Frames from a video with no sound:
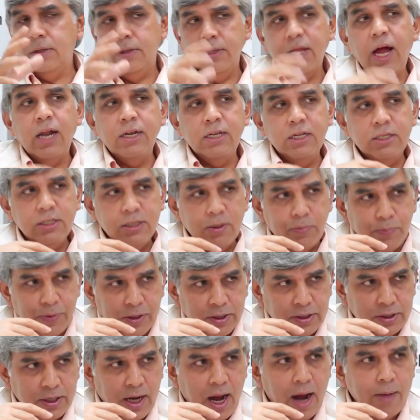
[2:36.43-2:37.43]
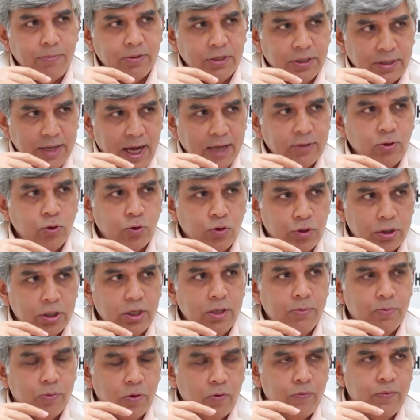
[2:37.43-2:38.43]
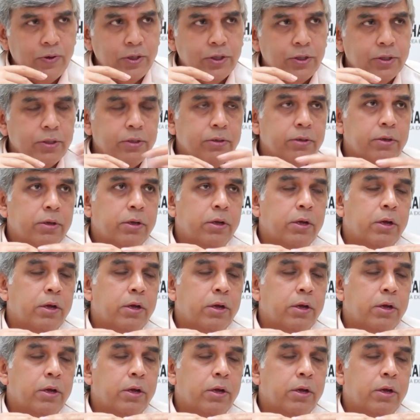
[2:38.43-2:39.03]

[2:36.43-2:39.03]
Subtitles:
That is a prescribed statutory provision.